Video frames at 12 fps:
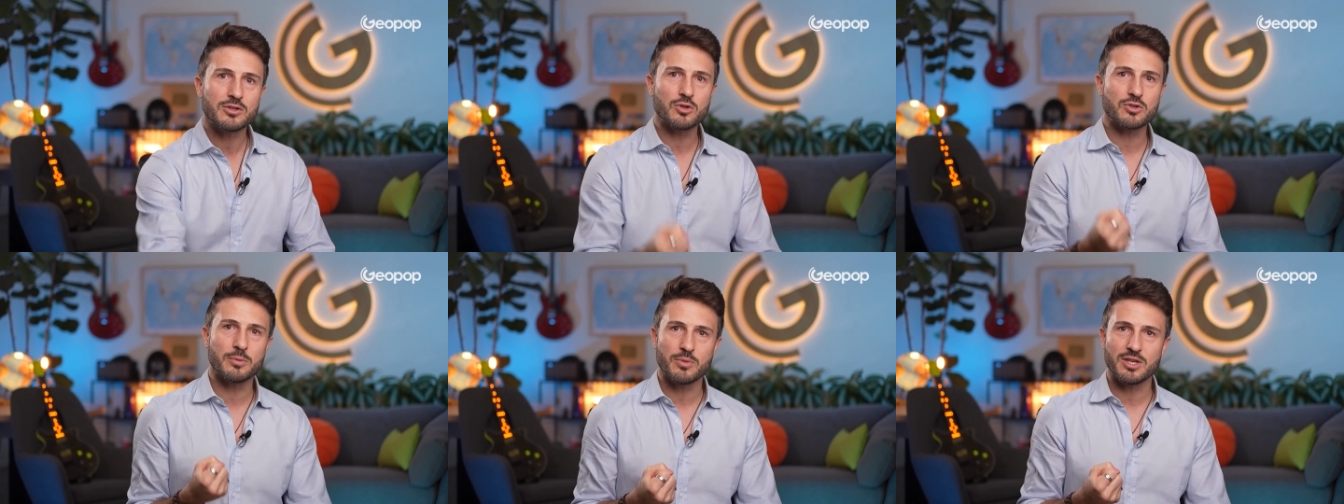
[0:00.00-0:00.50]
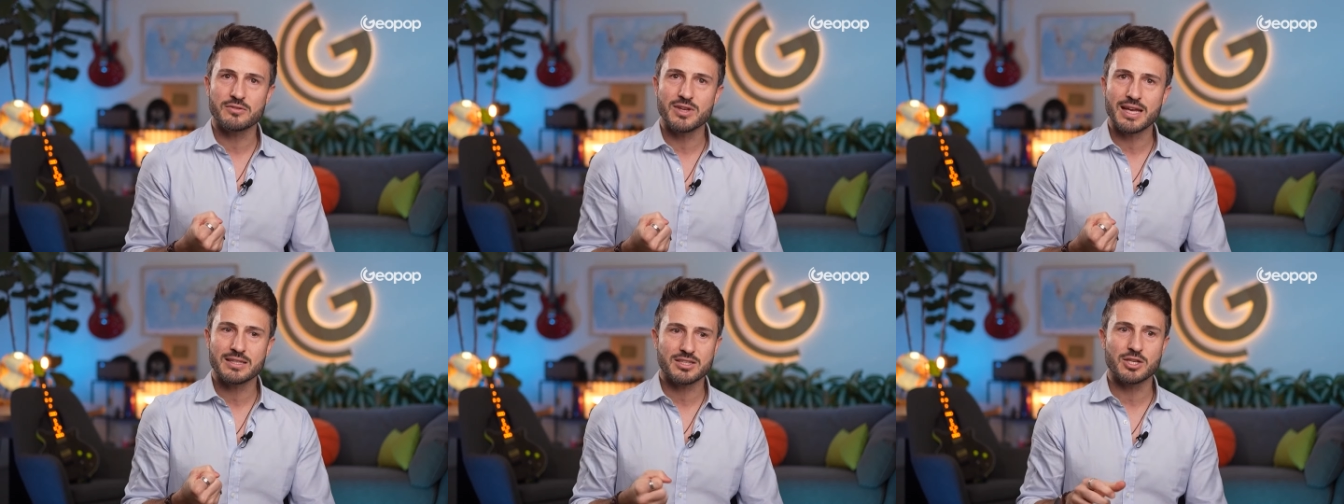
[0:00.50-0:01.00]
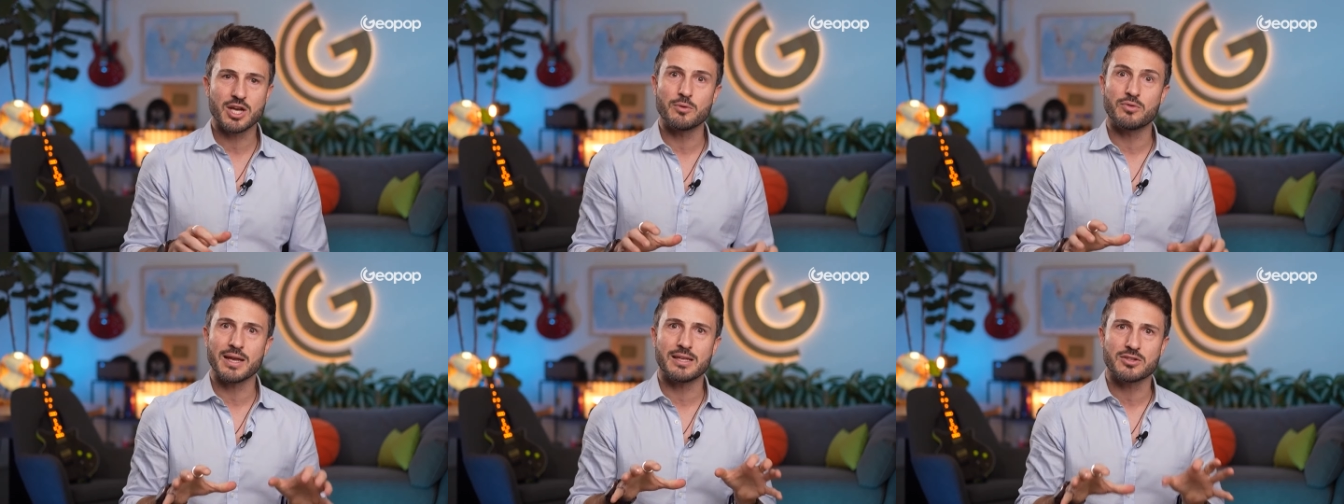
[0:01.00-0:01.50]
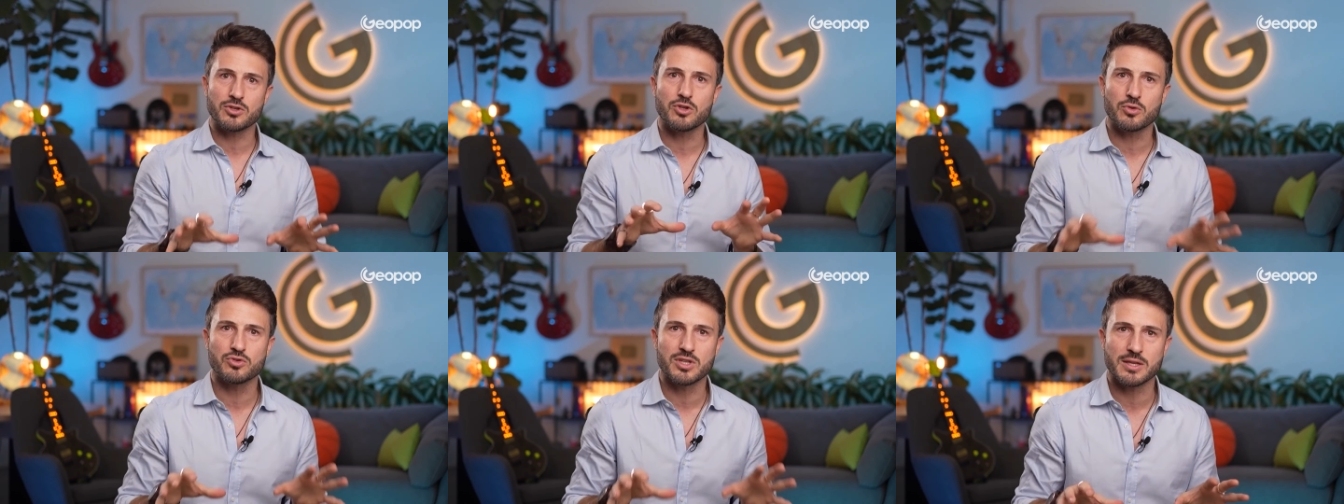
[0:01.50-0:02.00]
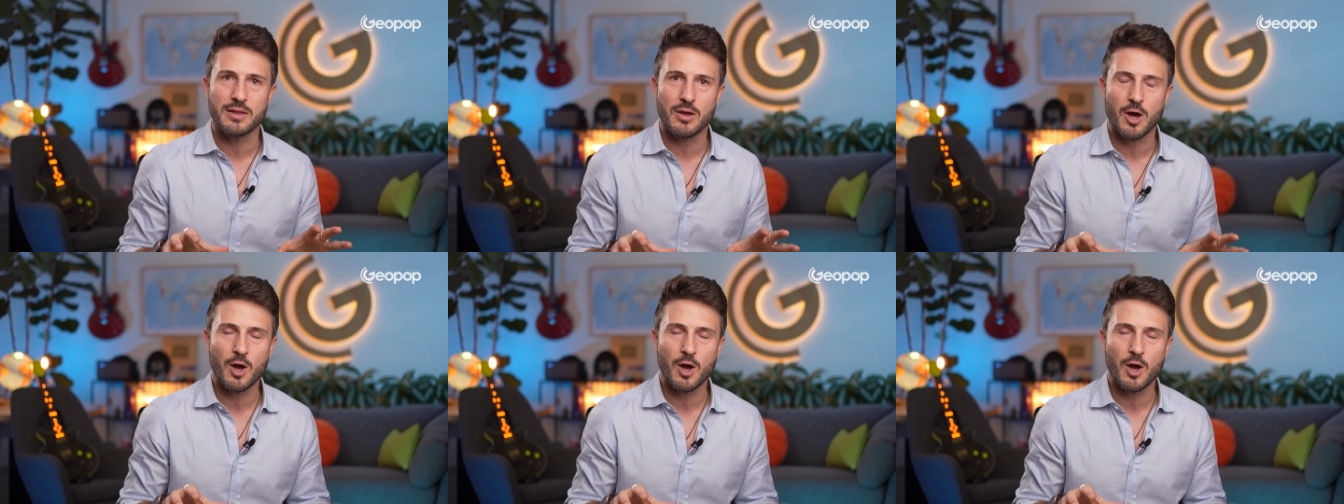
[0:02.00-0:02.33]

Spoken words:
took the briefcase and got ready to use it,